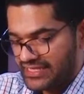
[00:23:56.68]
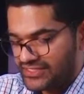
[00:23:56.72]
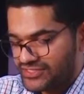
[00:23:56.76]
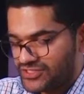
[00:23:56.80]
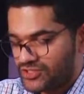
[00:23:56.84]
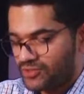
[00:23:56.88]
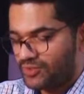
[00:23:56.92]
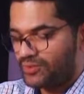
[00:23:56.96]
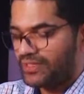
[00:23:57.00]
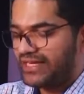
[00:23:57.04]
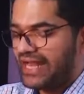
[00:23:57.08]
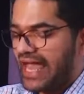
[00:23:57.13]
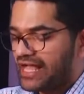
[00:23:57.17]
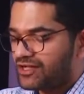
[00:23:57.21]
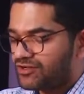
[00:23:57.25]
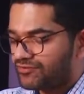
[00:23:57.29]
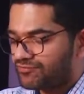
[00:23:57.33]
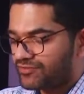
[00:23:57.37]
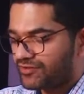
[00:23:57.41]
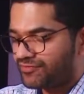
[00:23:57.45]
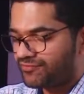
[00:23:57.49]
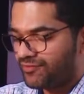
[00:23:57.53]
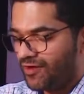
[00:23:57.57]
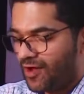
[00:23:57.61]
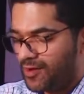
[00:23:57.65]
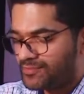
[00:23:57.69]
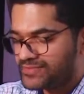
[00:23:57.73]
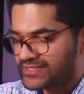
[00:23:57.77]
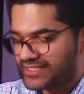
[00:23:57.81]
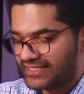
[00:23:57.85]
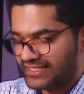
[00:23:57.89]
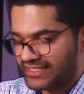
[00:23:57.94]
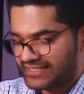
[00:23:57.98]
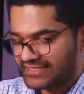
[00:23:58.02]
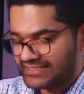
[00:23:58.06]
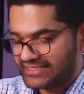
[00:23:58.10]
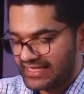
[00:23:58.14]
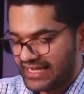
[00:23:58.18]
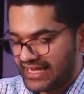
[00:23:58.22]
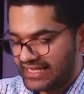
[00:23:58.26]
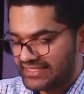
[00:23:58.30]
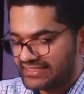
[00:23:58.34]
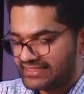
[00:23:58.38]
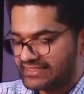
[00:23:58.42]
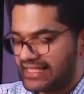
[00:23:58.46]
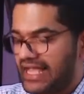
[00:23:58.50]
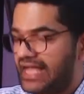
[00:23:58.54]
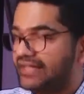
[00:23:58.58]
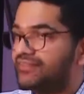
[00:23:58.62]
lack of reforms in the
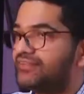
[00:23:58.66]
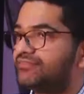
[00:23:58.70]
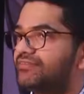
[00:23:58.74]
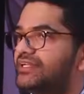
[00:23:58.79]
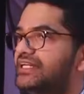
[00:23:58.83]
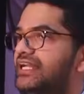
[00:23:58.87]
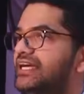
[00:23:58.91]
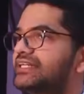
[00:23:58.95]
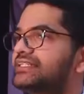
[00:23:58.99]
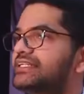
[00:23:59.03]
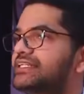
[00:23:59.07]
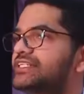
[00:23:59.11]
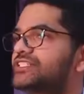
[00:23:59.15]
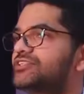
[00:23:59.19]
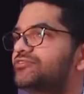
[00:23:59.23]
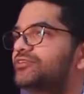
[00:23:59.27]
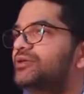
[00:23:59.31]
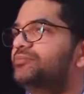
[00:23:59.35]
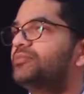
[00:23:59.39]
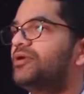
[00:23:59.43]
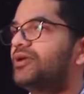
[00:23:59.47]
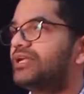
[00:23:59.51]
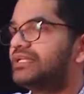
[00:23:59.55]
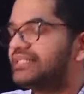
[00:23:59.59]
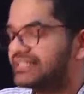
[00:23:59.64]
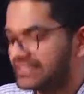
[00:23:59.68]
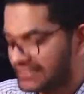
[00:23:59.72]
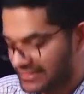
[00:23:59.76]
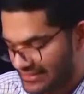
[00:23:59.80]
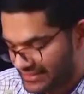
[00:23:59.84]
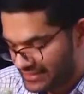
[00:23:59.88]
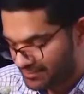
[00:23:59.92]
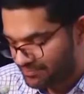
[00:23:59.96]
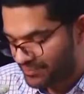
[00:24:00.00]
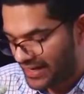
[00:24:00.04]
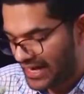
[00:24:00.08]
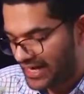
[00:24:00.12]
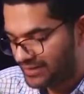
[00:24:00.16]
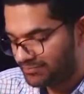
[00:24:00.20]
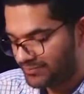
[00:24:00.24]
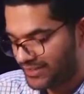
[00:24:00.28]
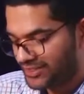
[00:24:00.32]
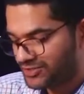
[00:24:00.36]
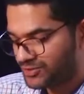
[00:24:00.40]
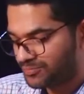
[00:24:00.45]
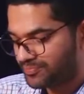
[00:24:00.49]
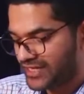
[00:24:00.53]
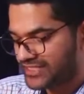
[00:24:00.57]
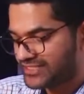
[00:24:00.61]
states and the reluctance of the political
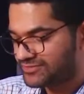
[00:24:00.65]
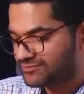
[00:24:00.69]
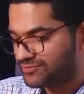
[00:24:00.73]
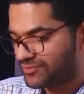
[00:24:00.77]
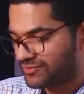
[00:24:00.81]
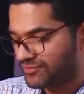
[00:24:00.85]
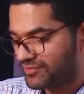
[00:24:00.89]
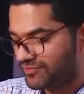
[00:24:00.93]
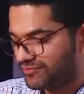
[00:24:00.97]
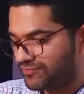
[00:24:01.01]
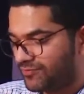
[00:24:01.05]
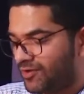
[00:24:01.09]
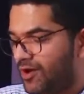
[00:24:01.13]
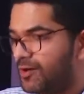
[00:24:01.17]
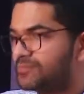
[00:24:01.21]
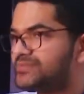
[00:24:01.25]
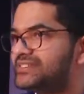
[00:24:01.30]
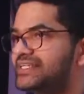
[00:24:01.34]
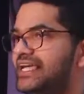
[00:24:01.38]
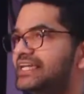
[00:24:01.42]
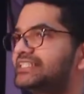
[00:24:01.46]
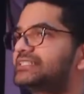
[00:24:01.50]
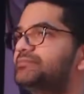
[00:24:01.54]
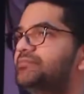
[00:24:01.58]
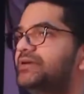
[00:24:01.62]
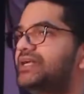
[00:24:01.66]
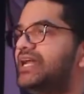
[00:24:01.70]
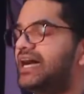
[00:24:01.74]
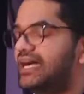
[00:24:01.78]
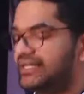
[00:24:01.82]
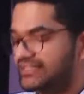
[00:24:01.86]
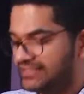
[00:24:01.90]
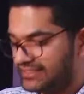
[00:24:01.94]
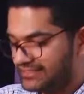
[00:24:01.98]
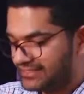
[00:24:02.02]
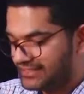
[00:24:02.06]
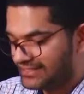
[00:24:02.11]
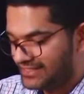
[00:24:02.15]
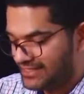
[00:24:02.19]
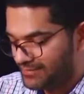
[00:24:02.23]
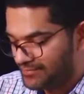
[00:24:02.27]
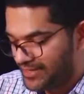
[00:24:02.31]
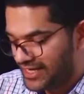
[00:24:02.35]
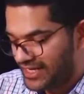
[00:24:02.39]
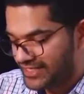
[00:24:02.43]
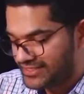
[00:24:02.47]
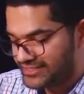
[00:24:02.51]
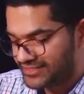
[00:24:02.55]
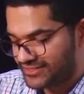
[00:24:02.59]
department to press for reforms expedited the
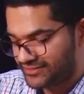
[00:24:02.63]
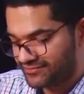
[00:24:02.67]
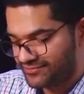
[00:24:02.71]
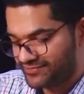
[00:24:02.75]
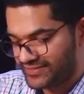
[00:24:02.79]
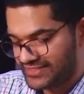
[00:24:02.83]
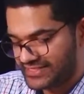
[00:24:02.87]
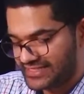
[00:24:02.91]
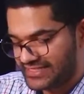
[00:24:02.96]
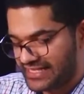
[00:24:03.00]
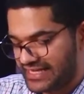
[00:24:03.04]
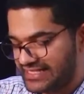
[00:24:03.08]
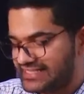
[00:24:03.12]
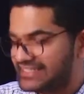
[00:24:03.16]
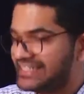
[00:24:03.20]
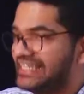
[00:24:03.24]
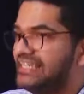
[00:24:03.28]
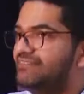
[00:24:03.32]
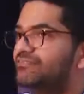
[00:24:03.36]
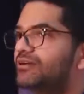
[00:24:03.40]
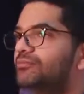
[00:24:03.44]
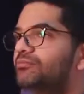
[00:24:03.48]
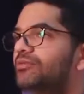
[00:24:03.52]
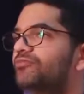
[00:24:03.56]
demise of states even